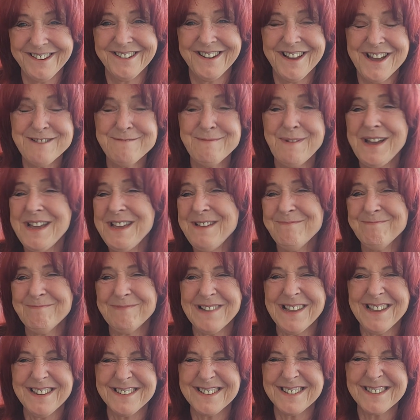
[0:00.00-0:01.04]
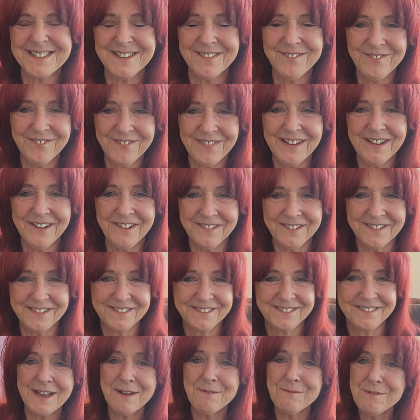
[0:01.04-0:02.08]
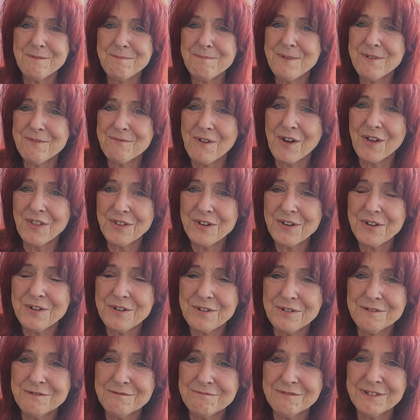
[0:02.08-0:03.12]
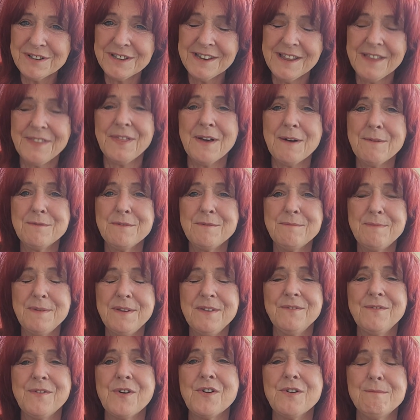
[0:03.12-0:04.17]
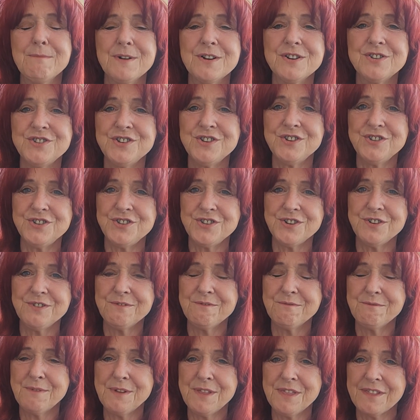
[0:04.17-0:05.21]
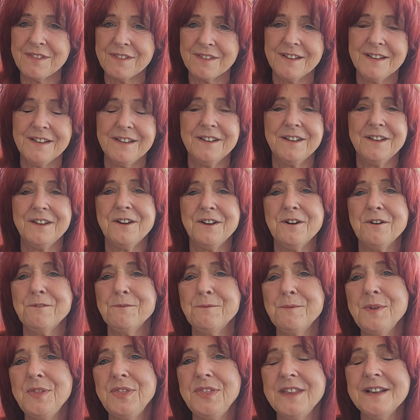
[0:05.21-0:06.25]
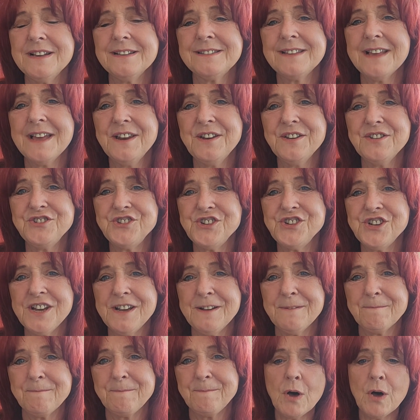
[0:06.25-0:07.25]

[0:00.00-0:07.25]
I might even plant a sunflower. That would be rather cool, wouldn't it? That would be very much in tune with this energy.